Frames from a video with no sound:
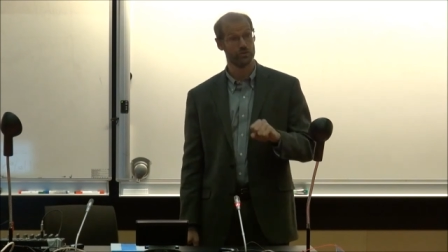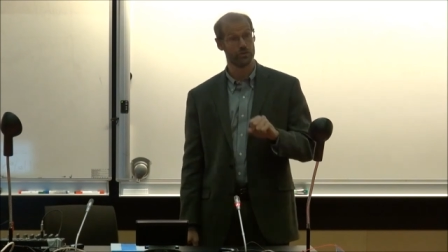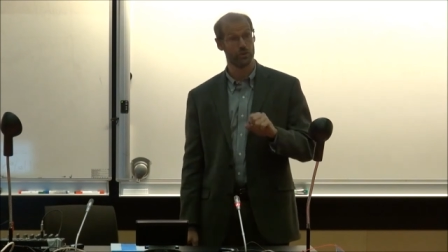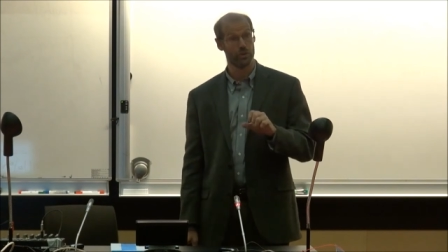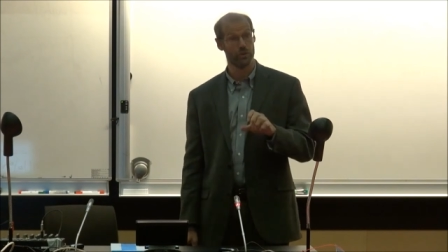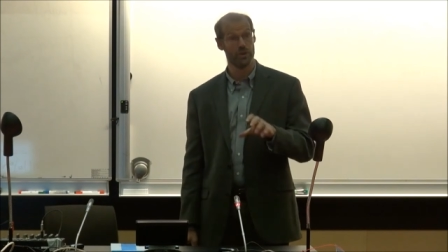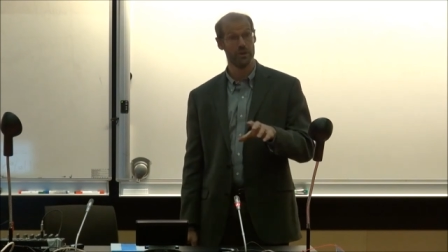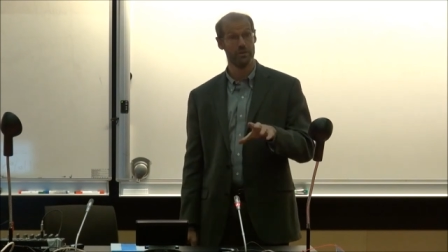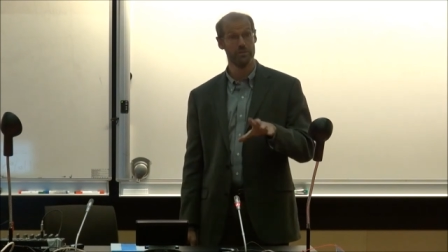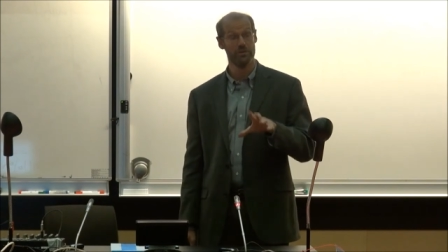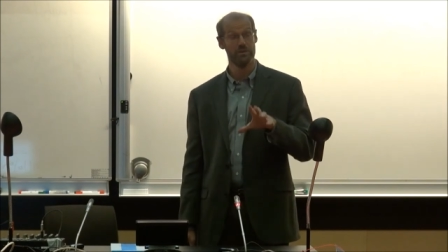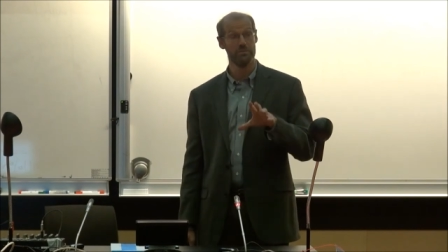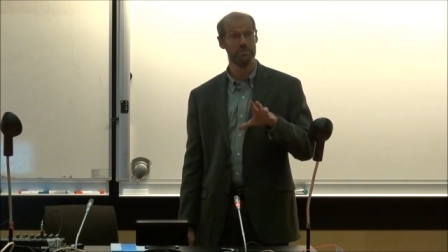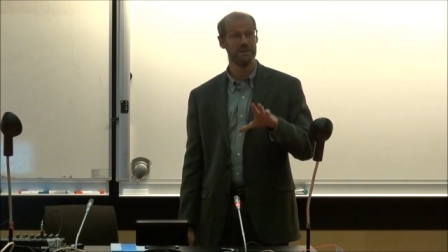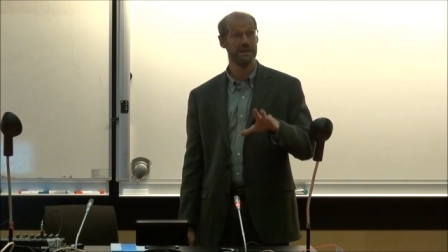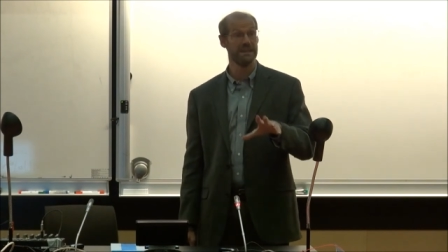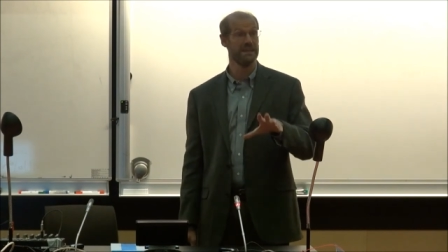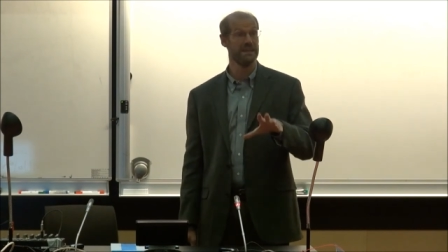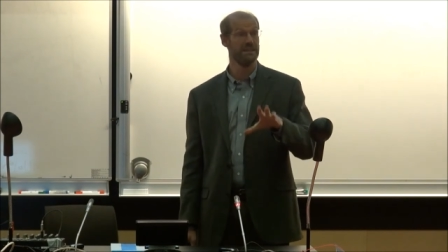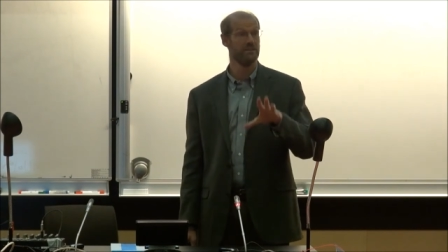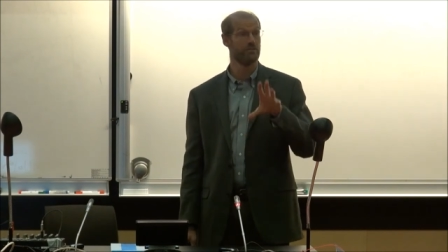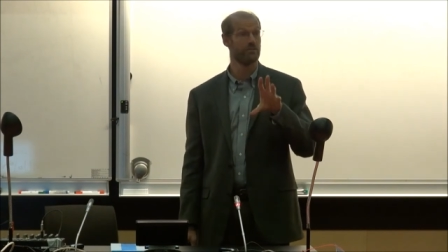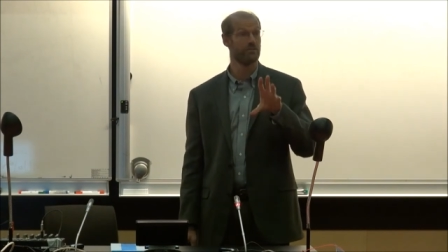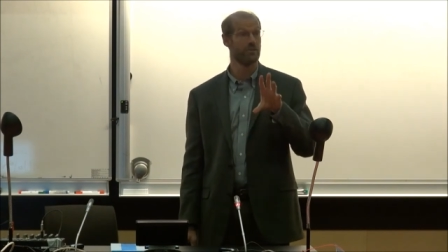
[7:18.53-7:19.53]
So we're able to
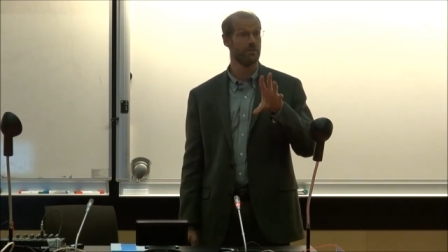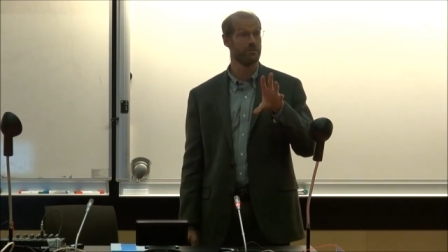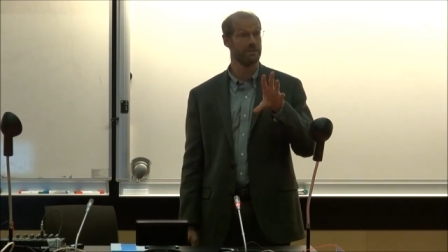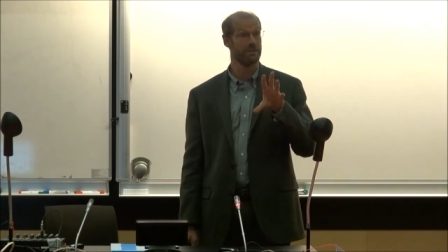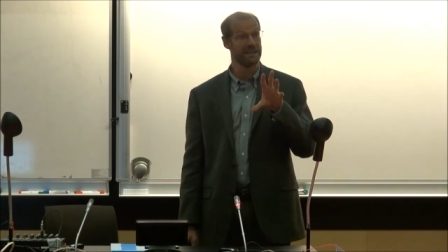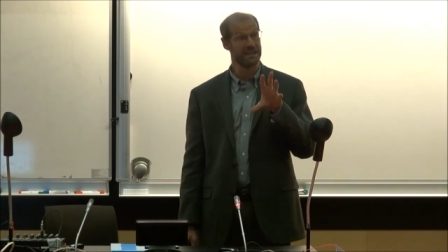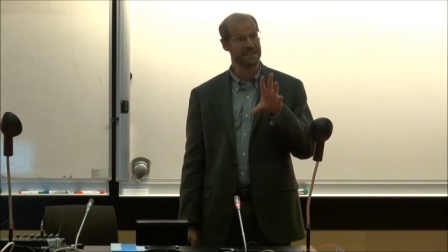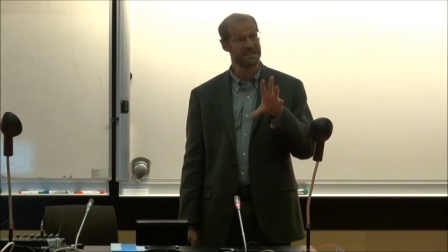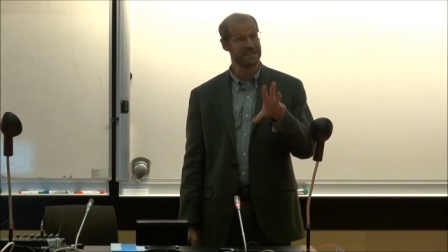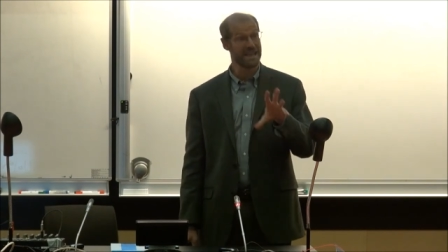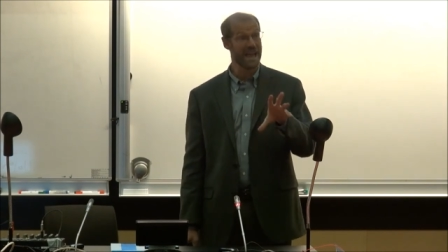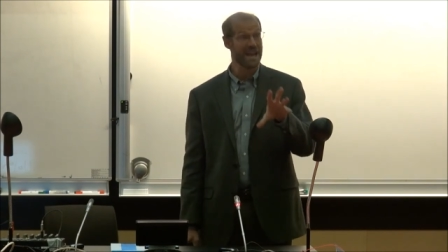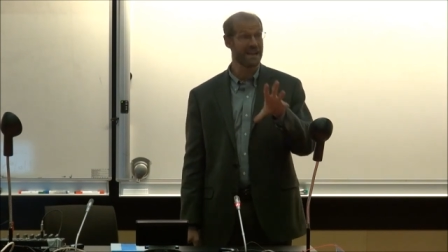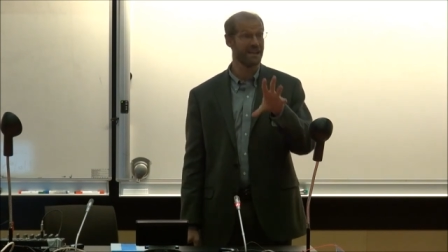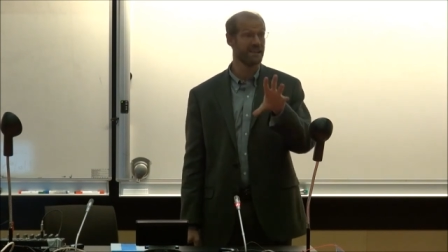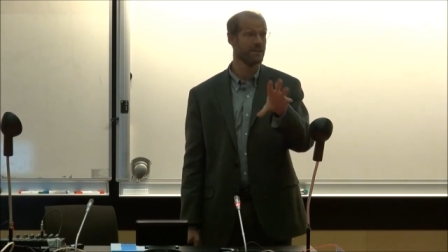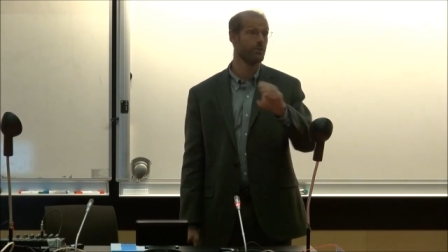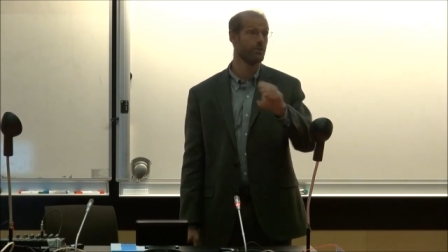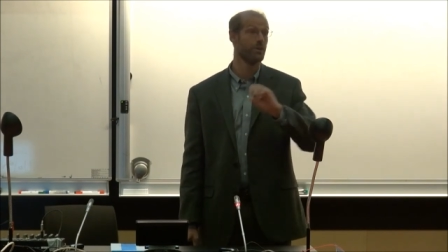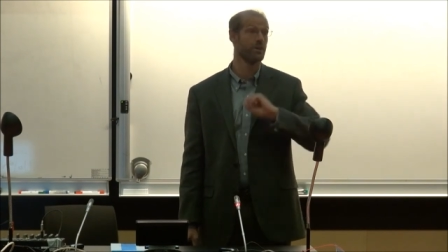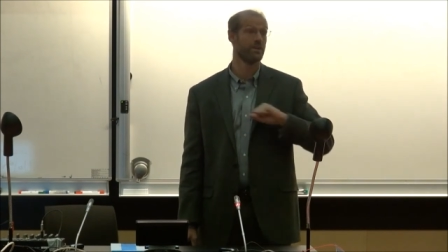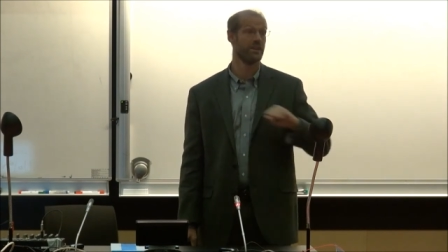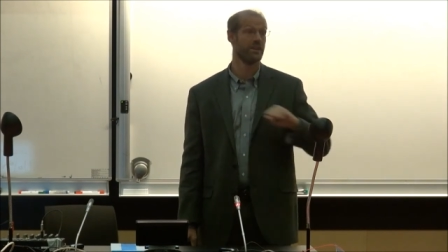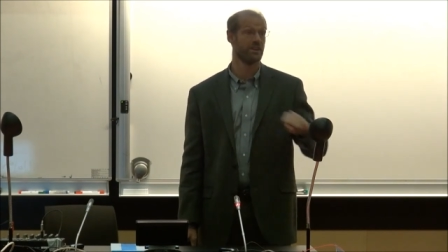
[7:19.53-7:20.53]
begin from
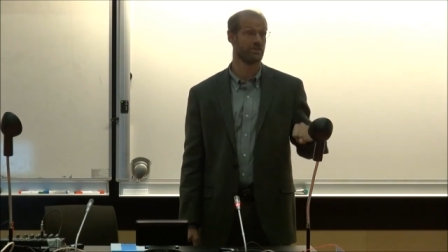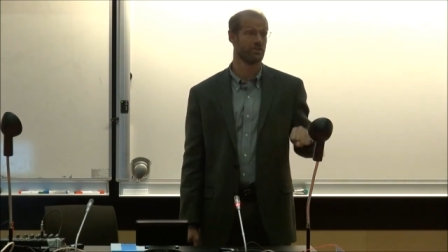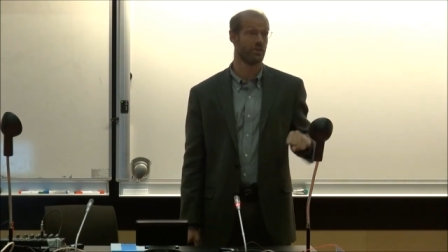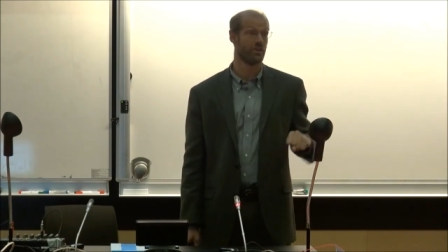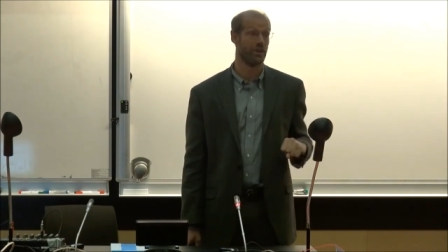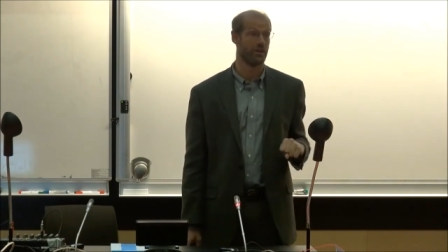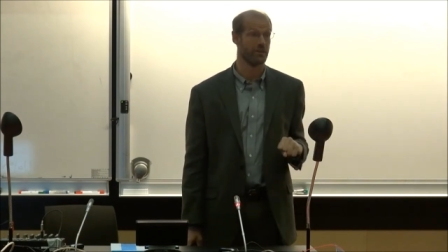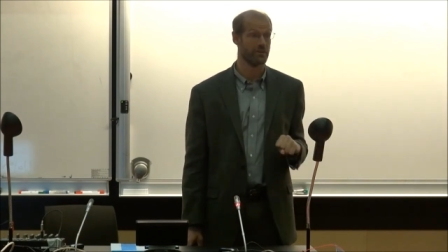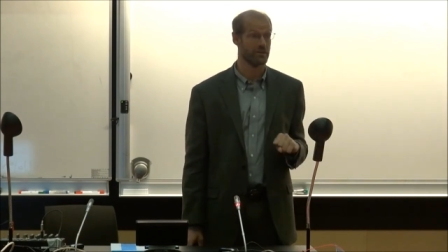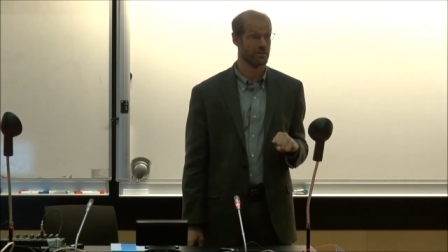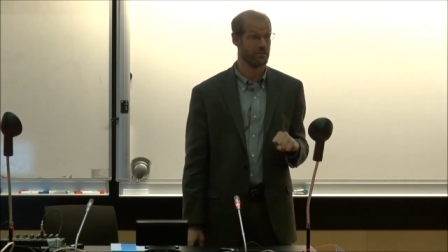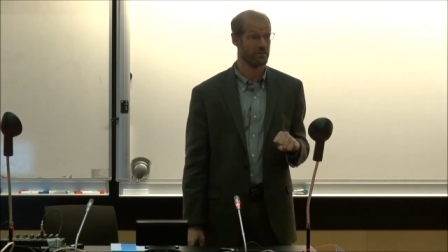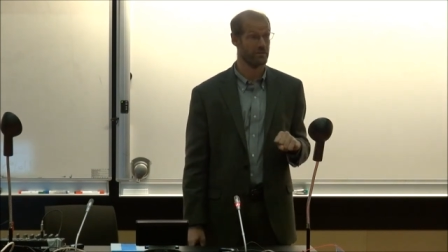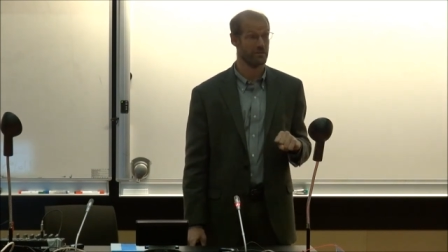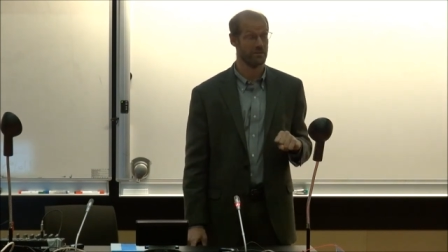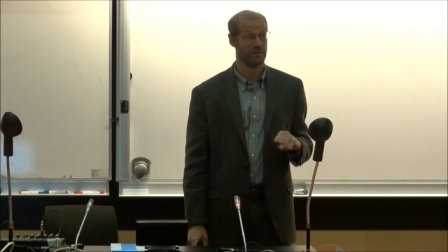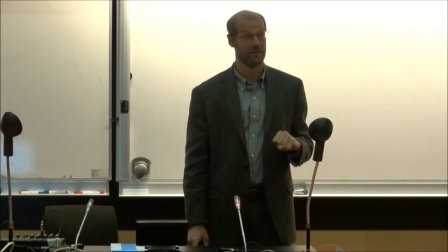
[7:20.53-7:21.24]
exactly where they start.